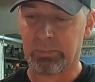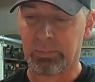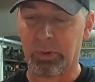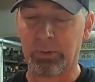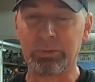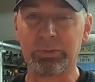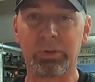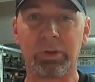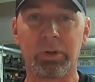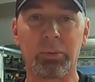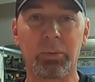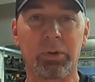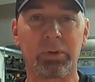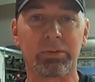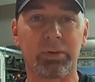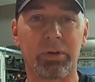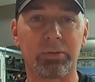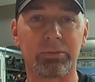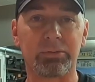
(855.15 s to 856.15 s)
hopefully it
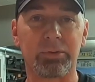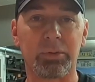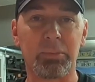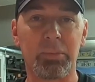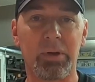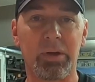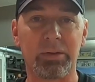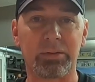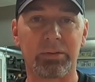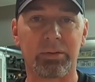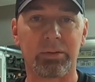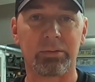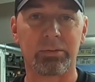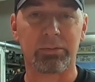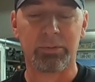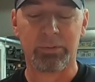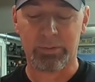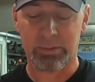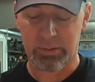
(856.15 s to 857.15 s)
works out for the best.
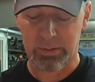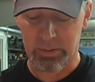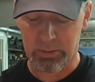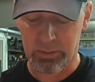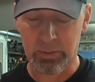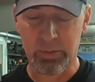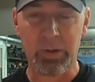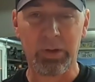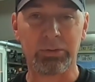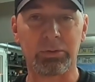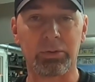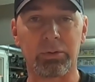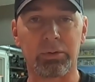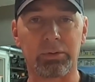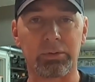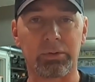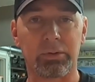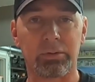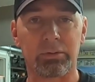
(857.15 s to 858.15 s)
And you guys
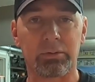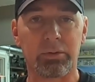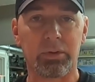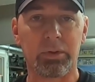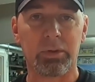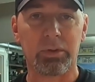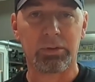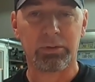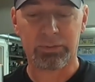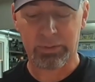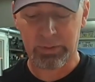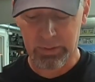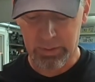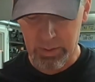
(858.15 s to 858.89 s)
will see